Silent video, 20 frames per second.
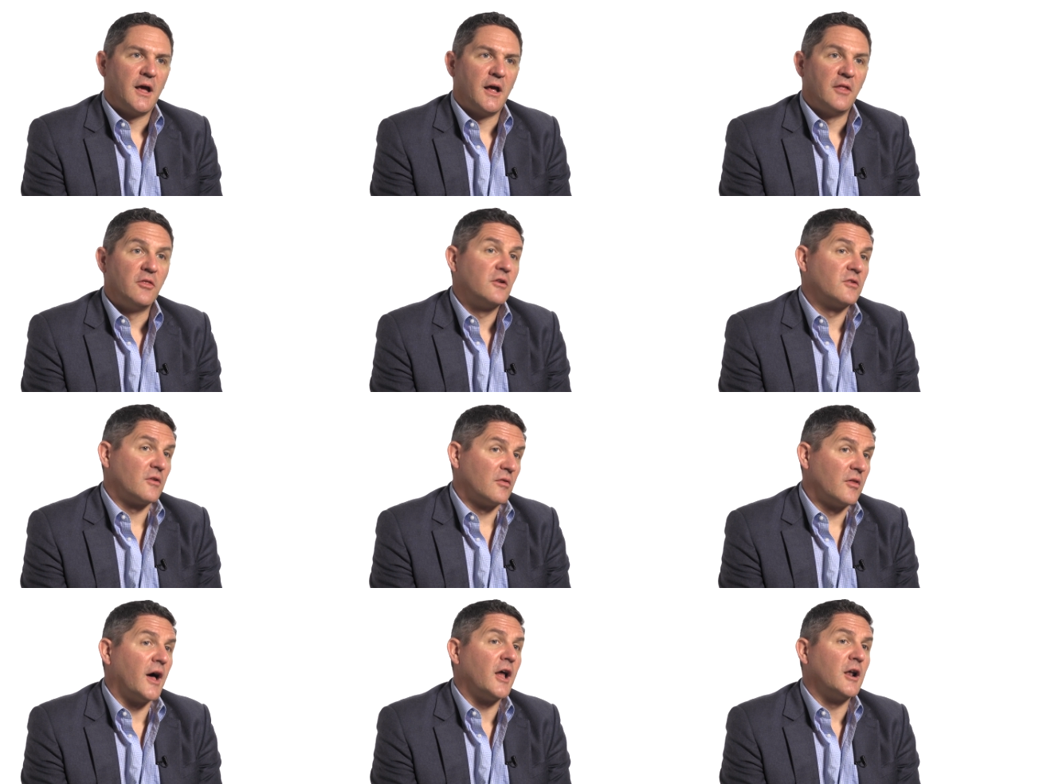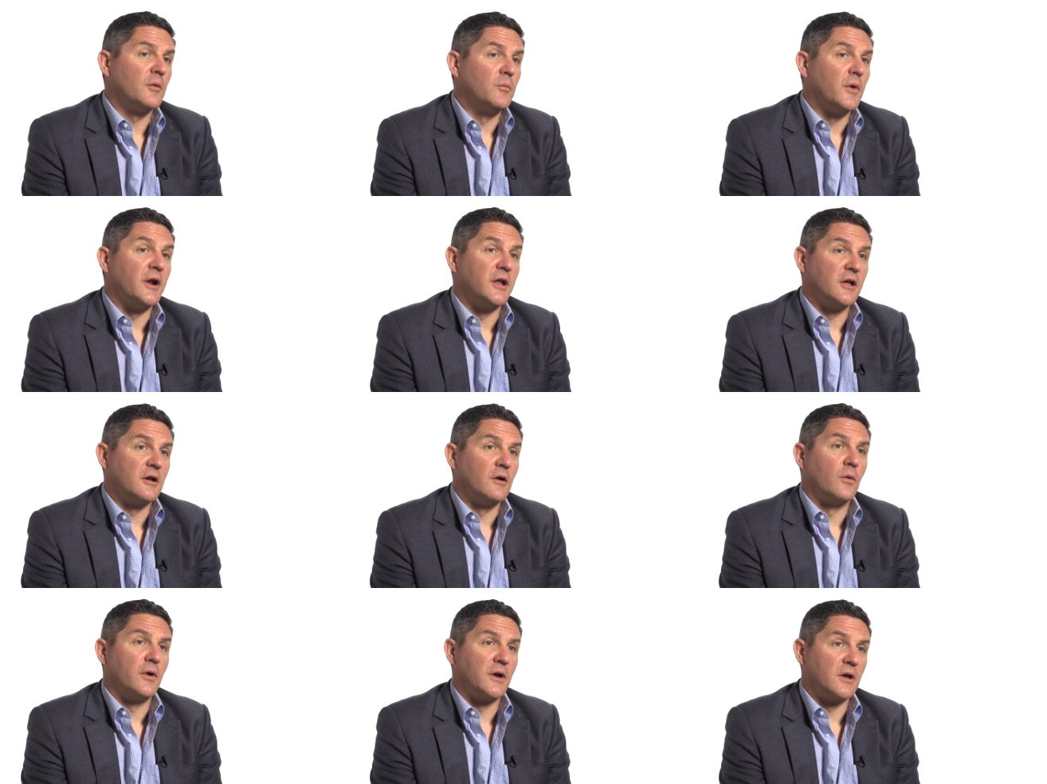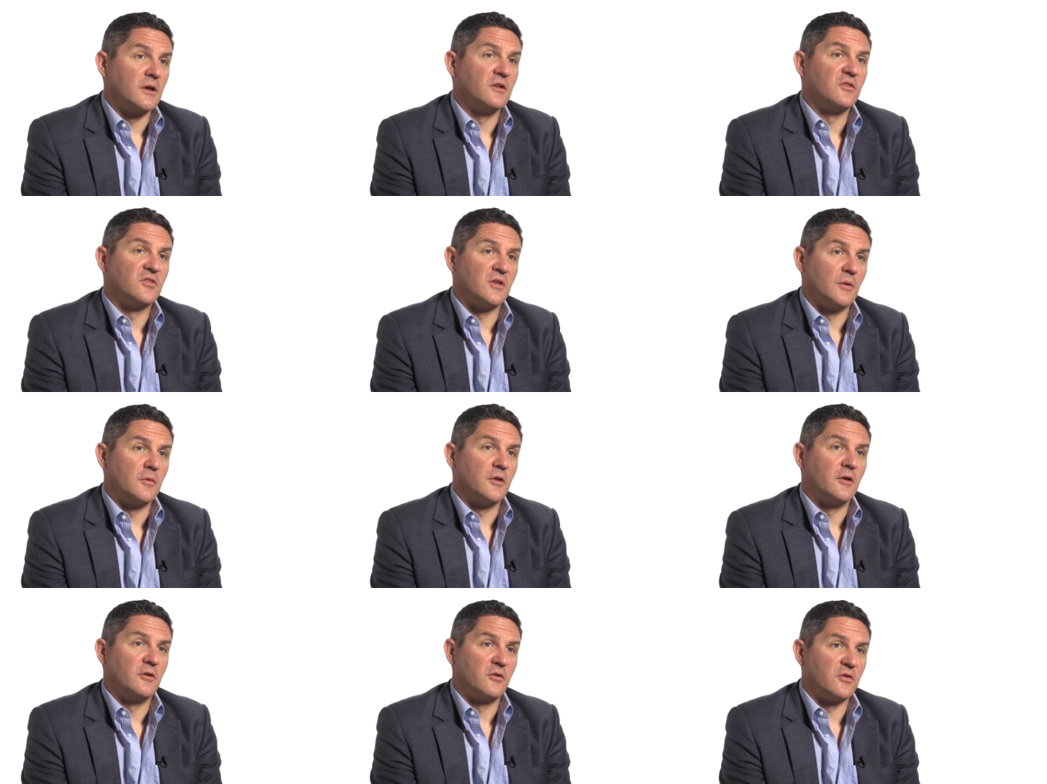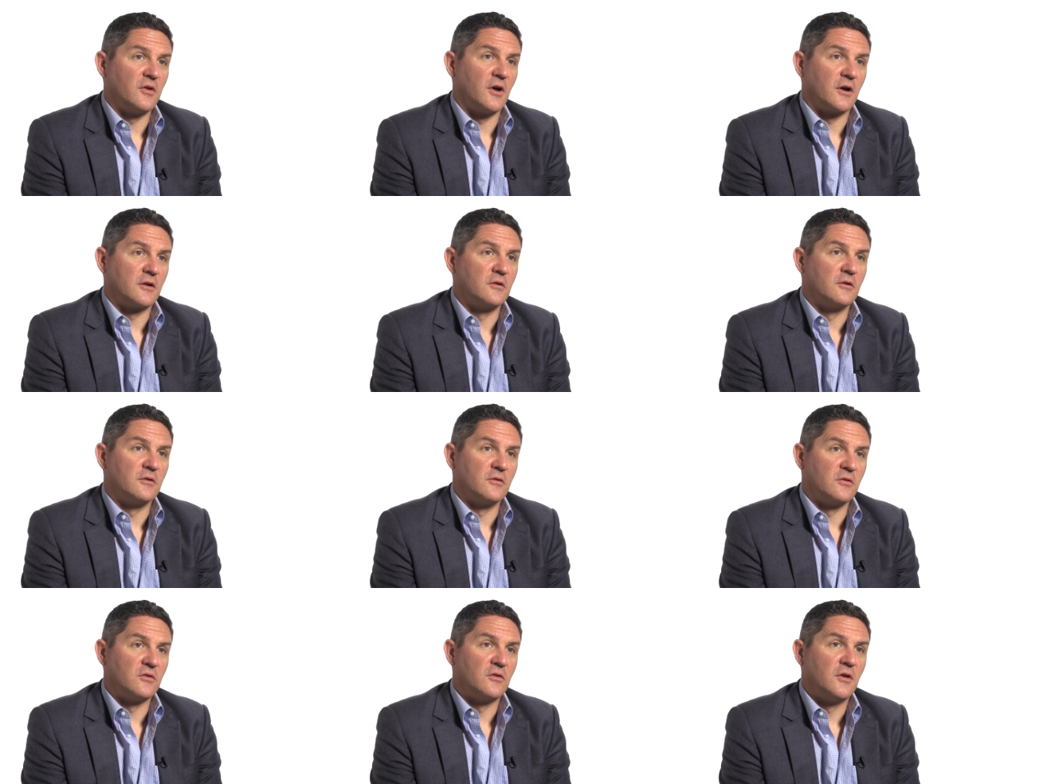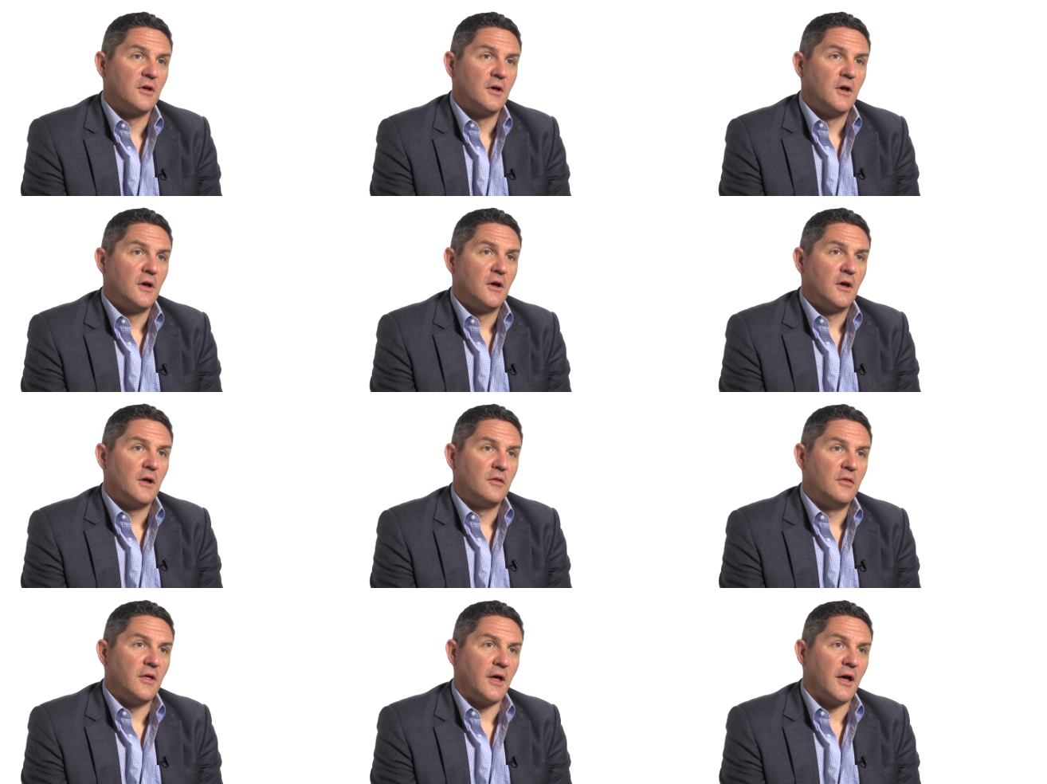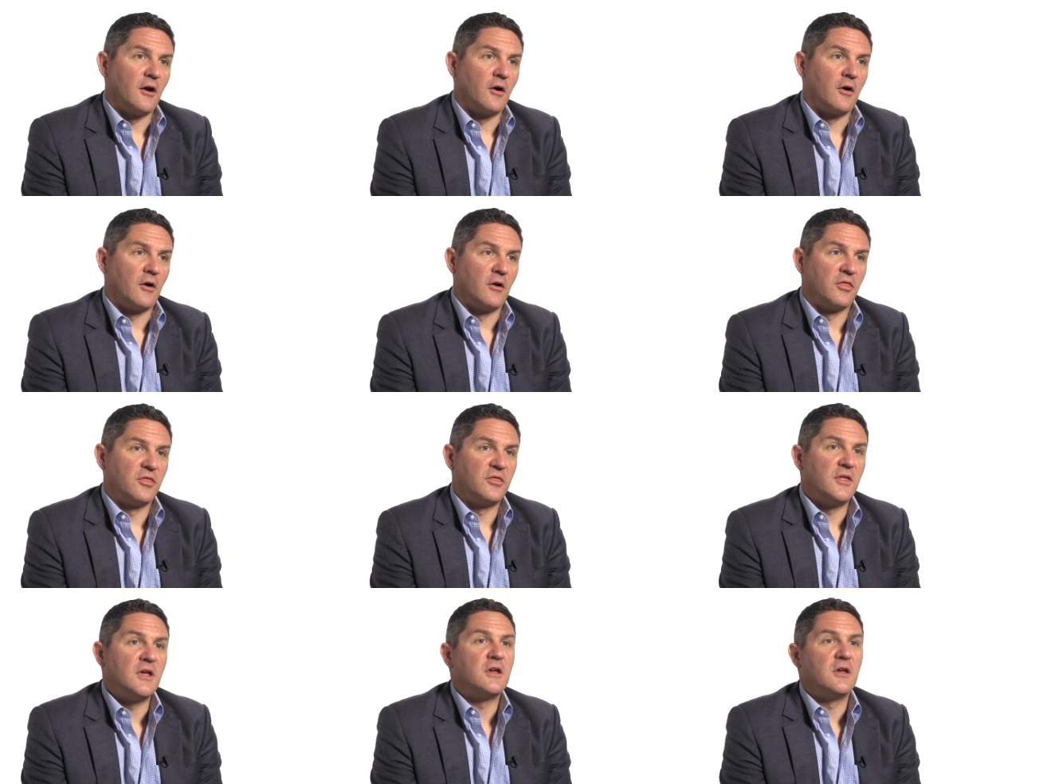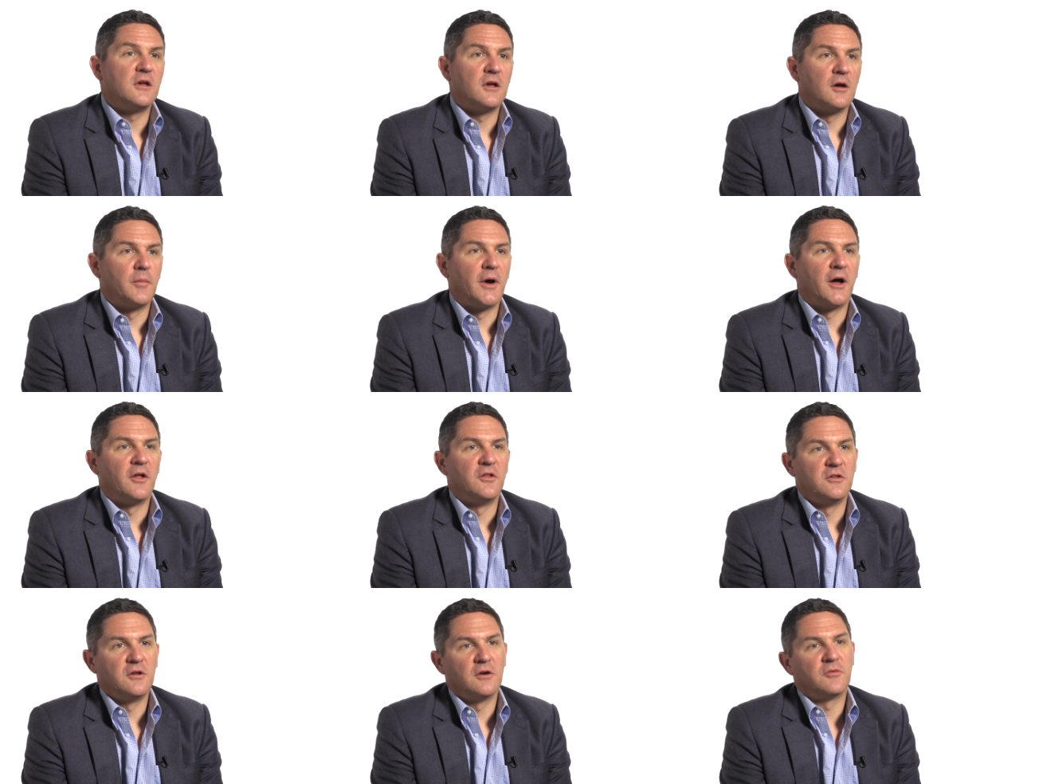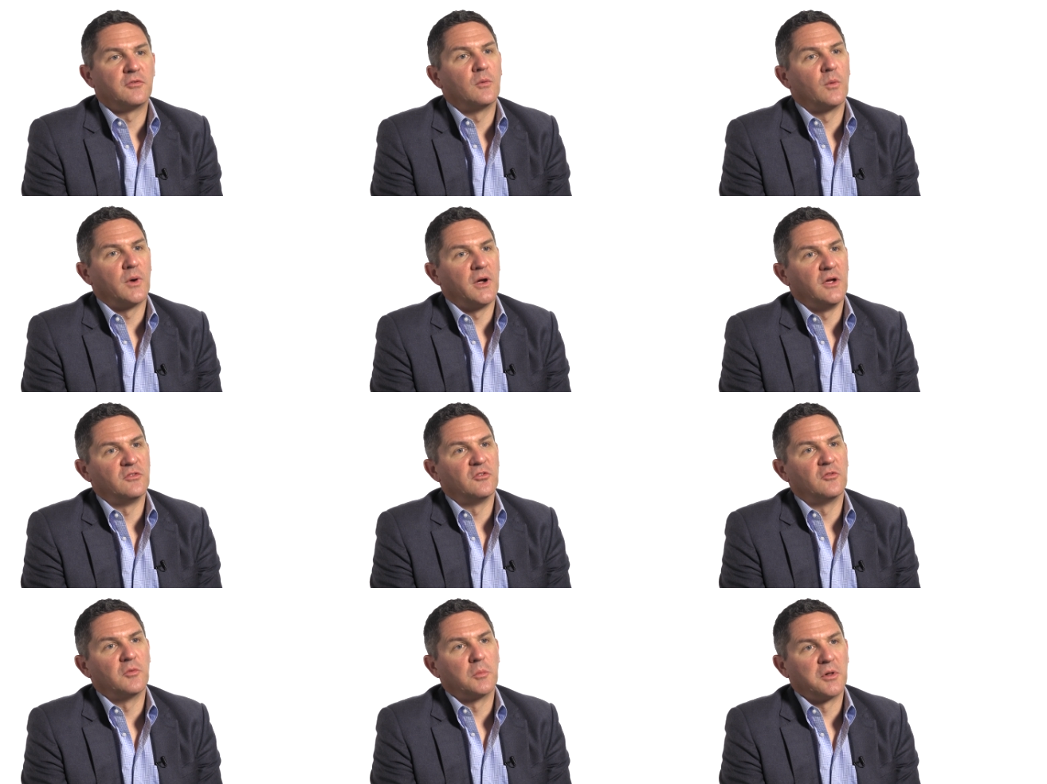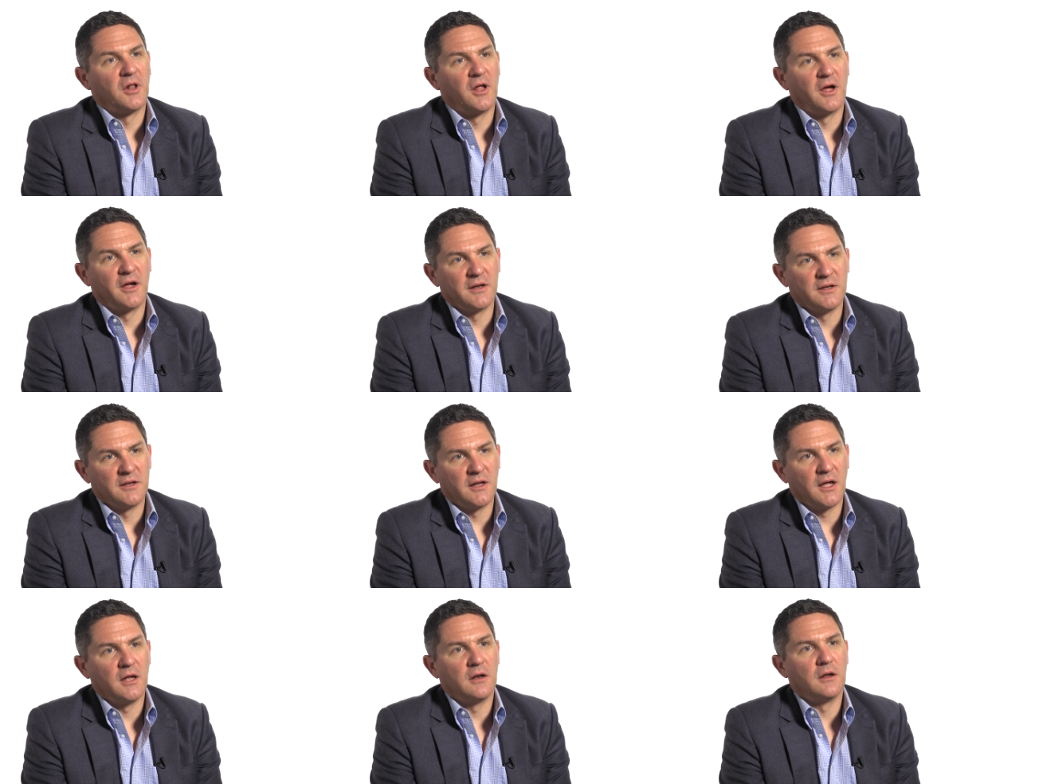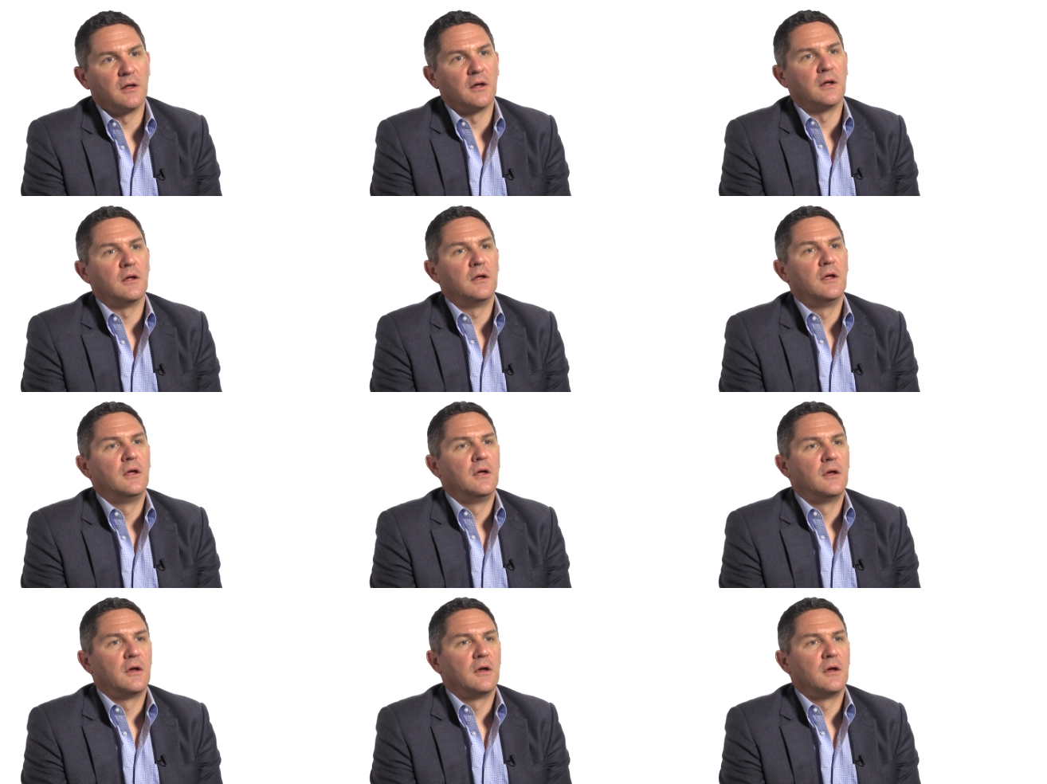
And there's a lot of money going into some of those sectors that are thinking about different ways of applying data,